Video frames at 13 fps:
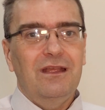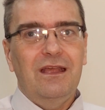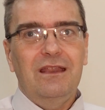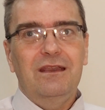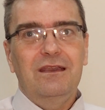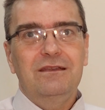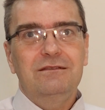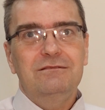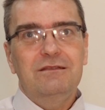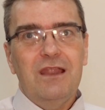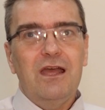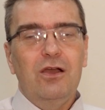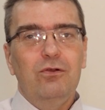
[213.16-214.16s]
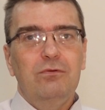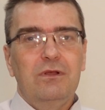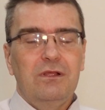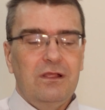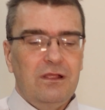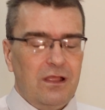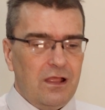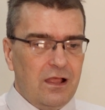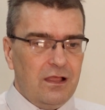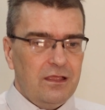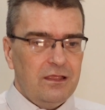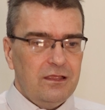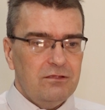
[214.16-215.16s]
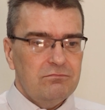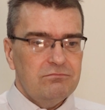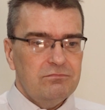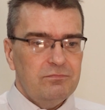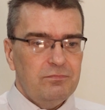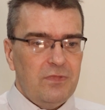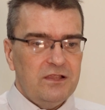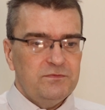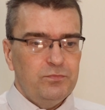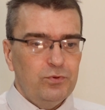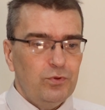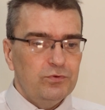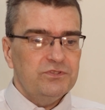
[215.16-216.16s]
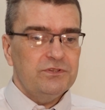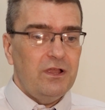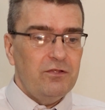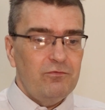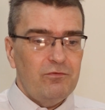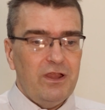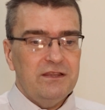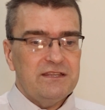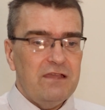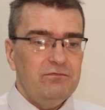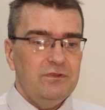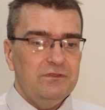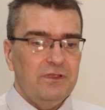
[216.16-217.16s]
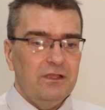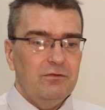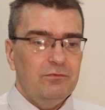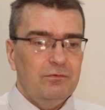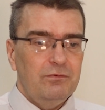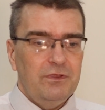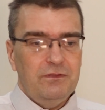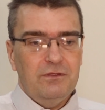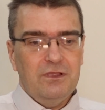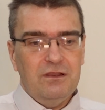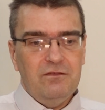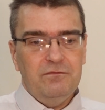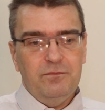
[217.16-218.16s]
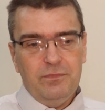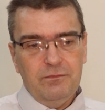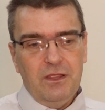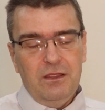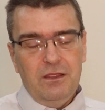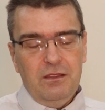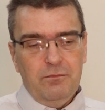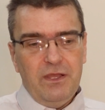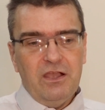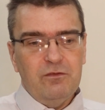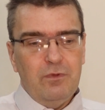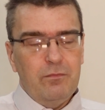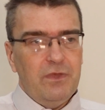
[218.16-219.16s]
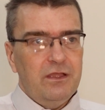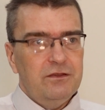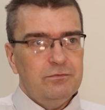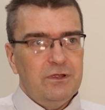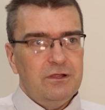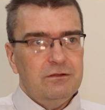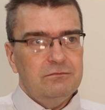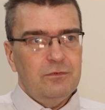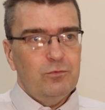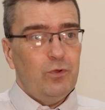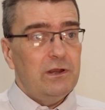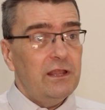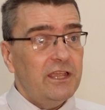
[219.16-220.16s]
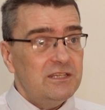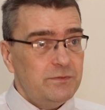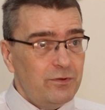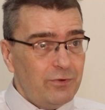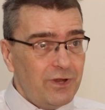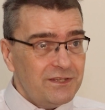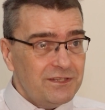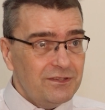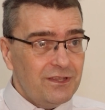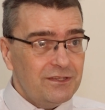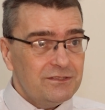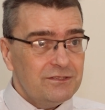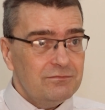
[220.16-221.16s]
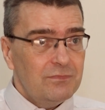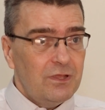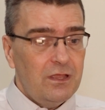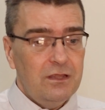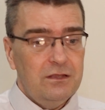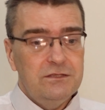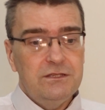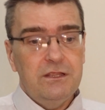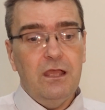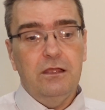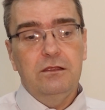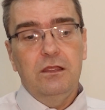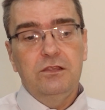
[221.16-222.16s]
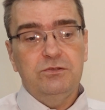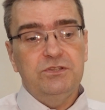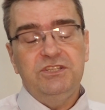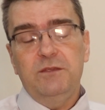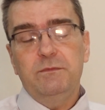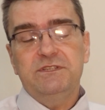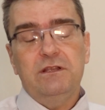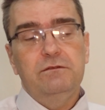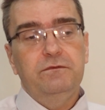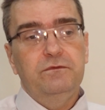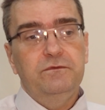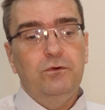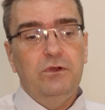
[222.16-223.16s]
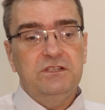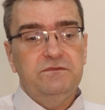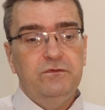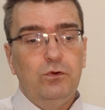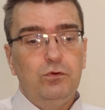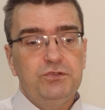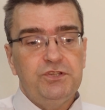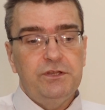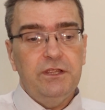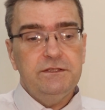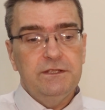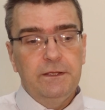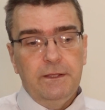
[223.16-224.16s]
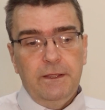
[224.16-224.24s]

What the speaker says: And now I suppose I write everything with a kind of back of my mind, well, I'm quite lucky to be writing this. And yeah, so I see myself as fortunate,